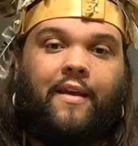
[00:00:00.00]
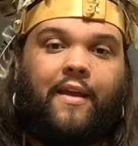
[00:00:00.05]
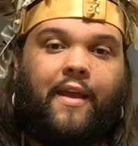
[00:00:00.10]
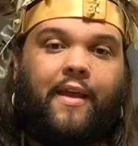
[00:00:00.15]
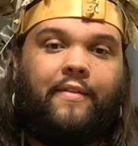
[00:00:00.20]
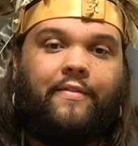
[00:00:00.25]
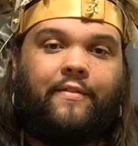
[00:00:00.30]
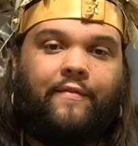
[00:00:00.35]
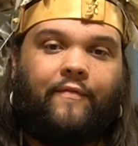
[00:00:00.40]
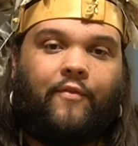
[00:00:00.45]

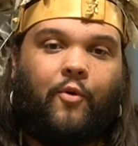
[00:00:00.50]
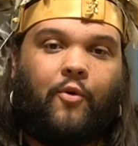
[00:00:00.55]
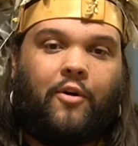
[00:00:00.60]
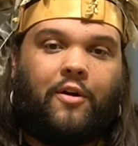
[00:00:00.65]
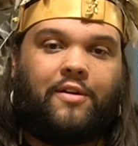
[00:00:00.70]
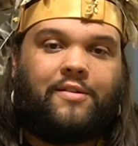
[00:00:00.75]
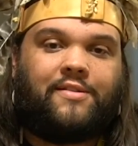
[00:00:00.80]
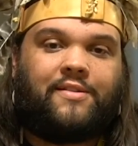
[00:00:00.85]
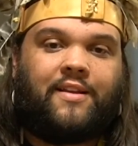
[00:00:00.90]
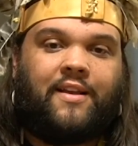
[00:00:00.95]
In the
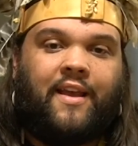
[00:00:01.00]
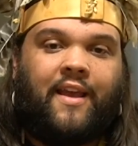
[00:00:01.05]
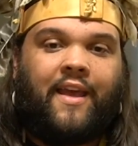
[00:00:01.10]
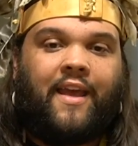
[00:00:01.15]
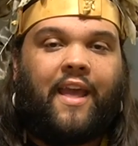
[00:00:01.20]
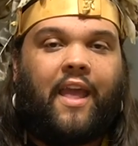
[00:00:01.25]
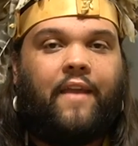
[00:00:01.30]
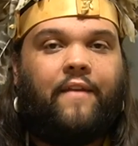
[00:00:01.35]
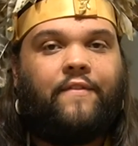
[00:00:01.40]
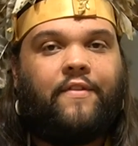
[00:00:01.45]
forest,
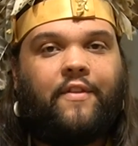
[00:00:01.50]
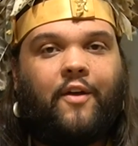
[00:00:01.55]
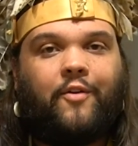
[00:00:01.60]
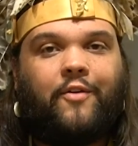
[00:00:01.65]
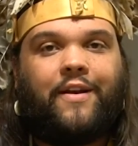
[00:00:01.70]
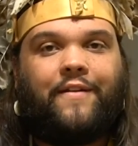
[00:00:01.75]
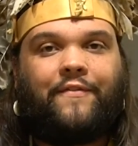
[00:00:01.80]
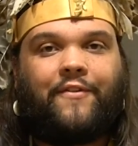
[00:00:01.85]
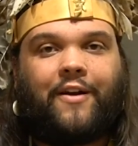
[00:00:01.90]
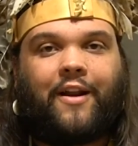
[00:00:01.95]
even though
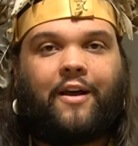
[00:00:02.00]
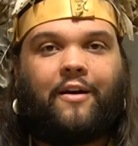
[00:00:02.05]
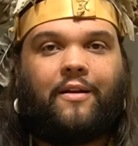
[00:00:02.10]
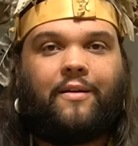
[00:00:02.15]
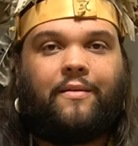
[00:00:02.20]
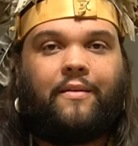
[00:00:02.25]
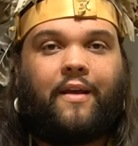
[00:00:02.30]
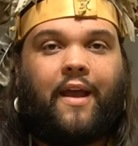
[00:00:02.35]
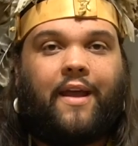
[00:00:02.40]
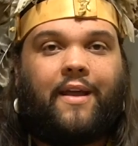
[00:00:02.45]
different
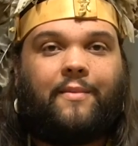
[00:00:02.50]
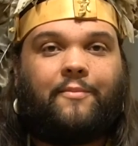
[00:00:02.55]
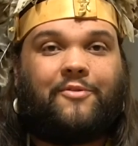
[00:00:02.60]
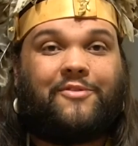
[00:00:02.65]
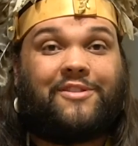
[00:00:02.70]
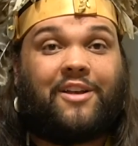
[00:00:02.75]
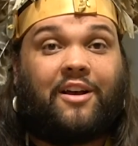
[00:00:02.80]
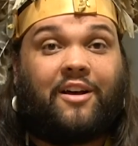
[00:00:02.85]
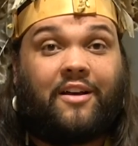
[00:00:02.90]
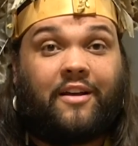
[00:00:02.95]

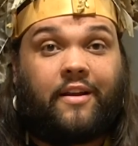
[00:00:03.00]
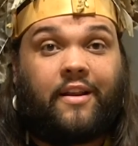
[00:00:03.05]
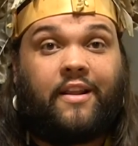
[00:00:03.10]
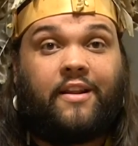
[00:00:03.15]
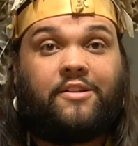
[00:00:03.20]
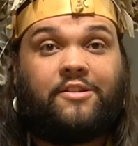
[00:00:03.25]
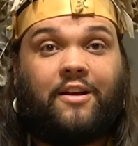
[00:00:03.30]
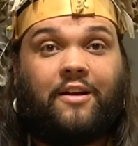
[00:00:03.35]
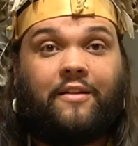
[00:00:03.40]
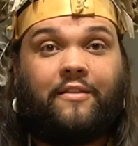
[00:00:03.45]
animals hunt
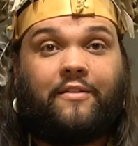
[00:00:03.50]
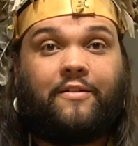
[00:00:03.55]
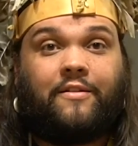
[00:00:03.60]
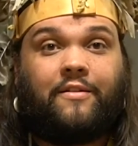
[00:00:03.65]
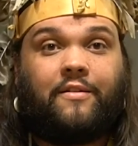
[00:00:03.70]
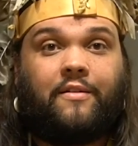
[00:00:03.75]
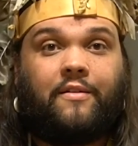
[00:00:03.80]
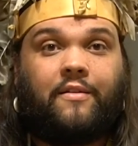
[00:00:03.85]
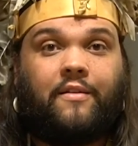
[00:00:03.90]
each other